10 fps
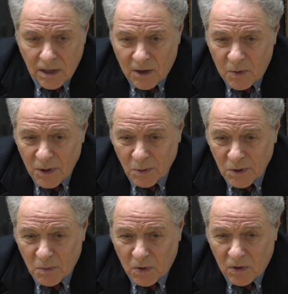I went to a
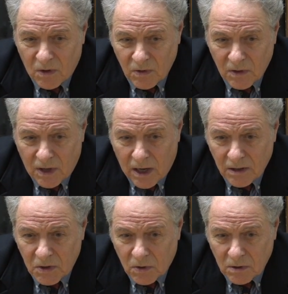small
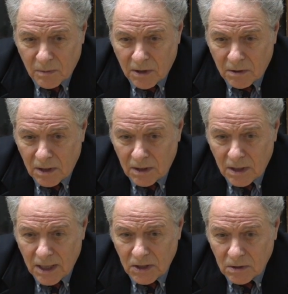college called American
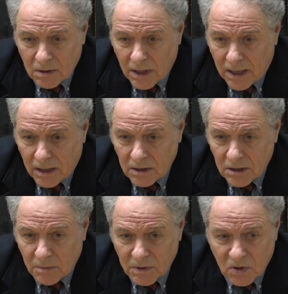International College
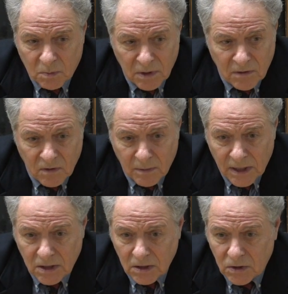up in Springfield,
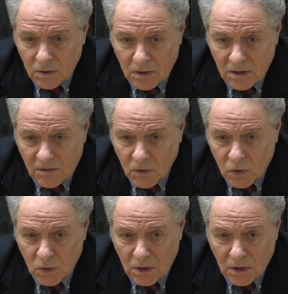Massachusetts for
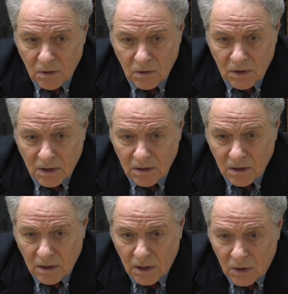two years as
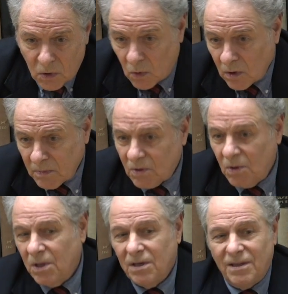a dorm
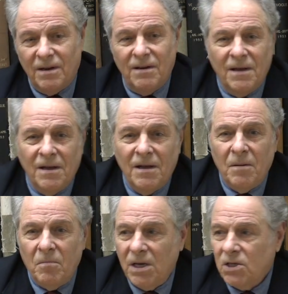student and
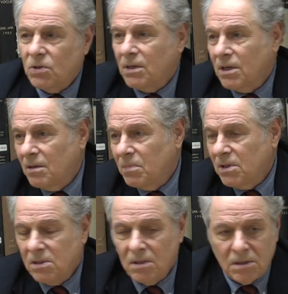majoring in
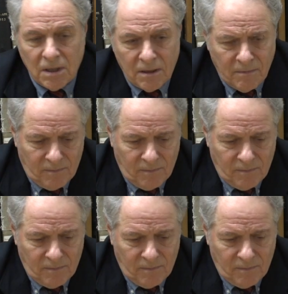business and